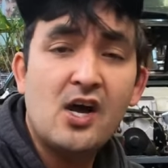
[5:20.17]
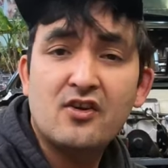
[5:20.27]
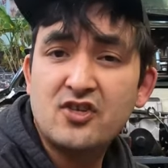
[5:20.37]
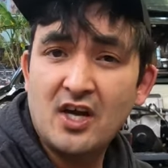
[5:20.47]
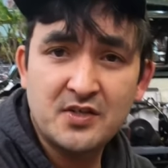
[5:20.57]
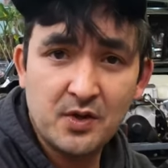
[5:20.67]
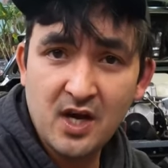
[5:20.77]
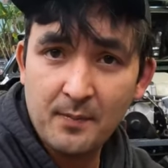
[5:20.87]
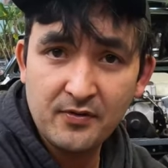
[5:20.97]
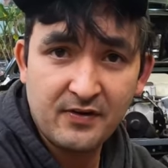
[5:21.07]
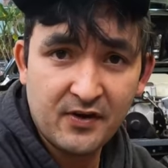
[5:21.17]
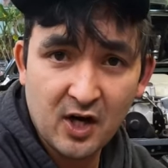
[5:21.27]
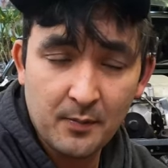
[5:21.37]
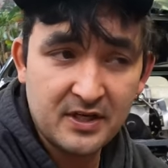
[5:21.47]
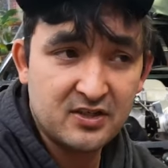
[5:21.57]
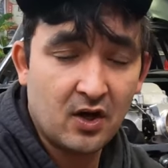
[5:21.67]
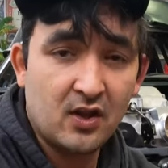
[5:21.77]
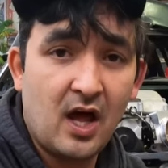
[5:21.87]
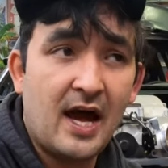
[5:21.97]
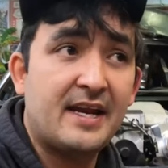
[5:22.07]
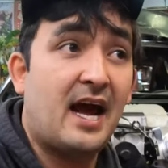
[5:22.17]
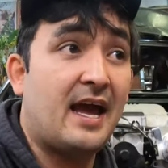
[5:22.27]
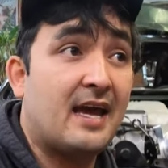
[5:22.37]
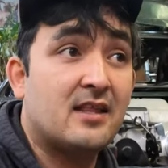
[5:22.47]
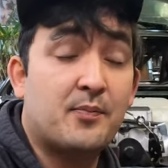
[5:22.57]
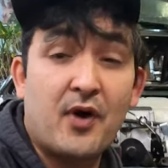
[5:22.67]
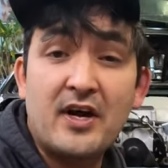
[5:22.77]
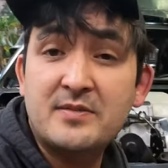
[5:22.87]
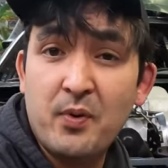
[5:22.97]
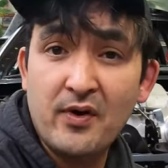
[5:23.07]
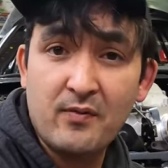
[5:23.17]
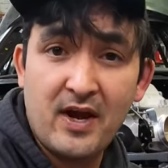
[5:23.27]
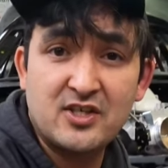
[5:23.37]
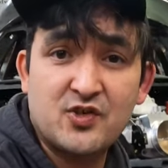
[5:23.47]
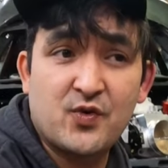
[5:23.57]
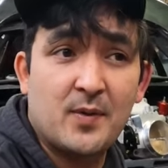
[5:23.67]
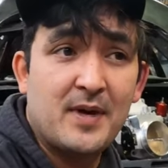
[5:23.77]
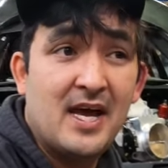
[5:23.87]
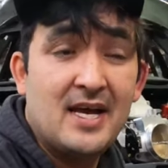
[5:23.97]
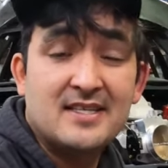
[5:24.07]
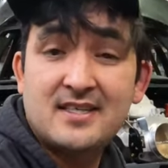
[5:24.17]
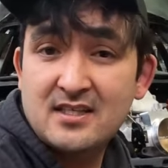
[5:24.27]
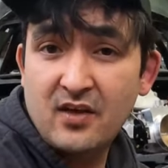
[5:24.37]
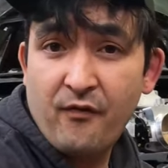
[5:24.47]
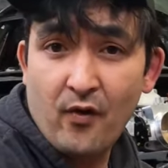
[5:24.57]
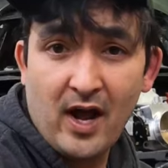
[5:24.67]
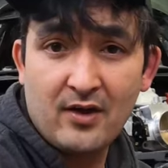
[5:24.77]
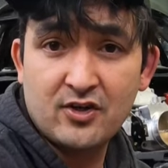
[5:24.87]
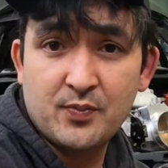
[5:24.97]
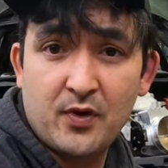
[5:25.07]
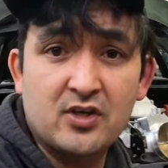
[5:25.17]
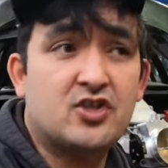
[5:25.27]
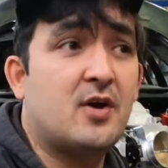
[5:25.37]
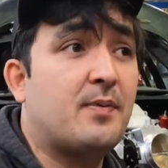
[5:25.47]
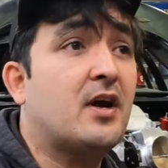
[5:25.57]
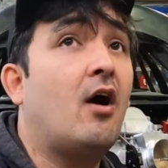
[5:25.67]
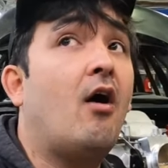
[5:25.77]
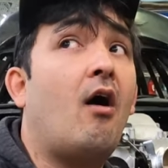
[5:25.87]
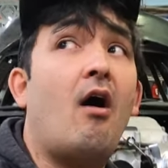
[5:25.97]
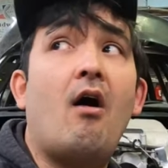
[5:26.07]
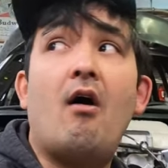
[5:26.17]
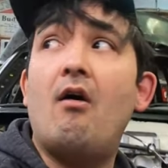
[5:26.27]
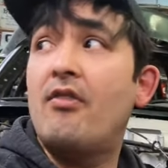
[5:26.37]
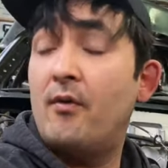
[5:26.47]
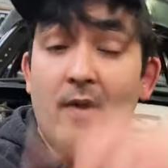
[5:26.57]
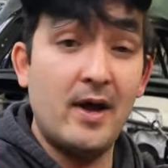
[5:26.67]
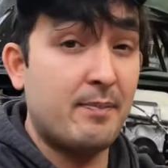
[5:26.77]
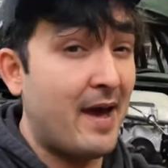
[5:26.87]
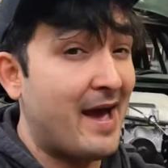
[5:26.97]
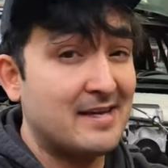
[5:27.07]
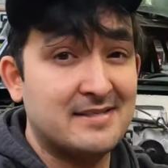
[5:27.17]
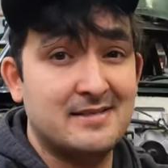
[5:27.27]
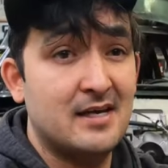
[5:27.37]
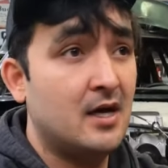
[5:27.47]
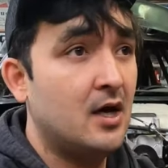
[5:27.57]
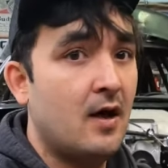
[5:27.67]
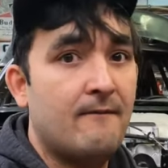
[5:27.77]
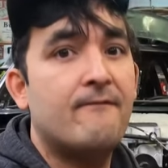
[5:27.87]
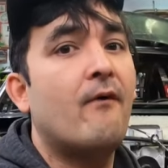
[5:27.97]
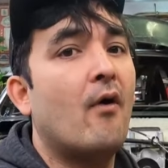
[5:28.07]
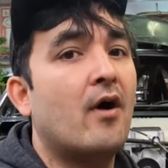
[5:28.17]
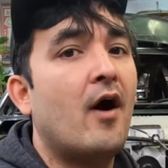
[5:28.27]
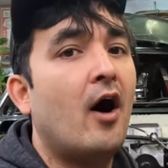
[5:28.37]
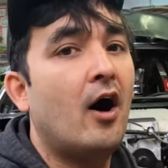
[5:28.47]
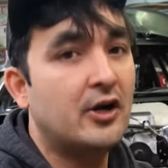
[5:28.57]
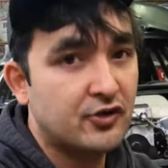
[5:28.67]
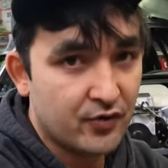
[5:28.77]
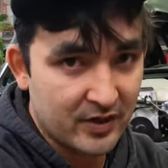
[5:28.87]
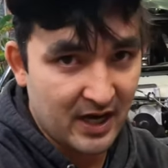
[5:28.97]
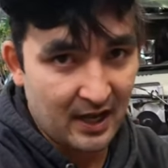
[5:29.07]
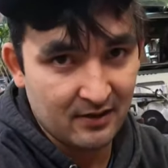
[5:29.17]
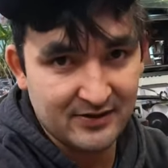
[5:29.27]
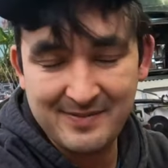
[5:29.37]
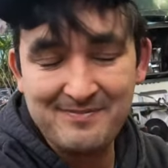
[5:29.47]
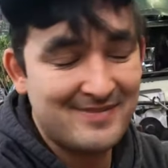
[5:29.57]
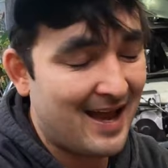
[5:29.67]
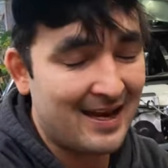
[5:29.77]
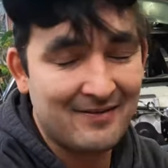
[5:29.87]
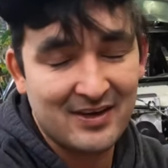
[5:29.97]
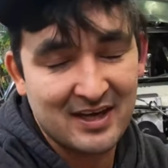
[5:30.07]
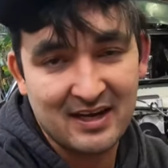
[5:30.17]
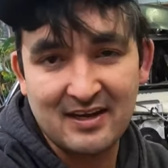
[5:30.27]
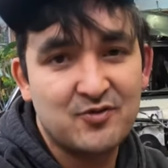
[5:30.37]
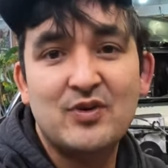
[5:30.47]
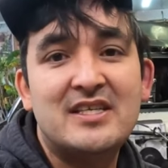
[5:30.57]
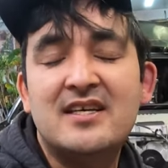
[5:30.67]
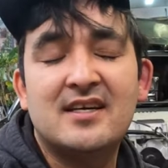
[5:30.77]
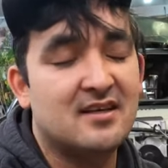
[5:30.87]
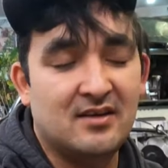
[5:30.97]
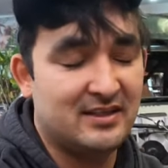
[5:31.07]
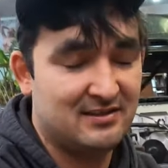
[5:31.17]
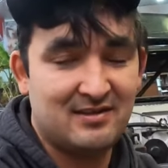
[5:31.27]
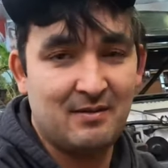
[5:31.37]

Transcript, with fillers: There's also a couple different companies online and the price point ranges from $64 plus shipping all the way past $400. Not even kidding. It's ridiculous.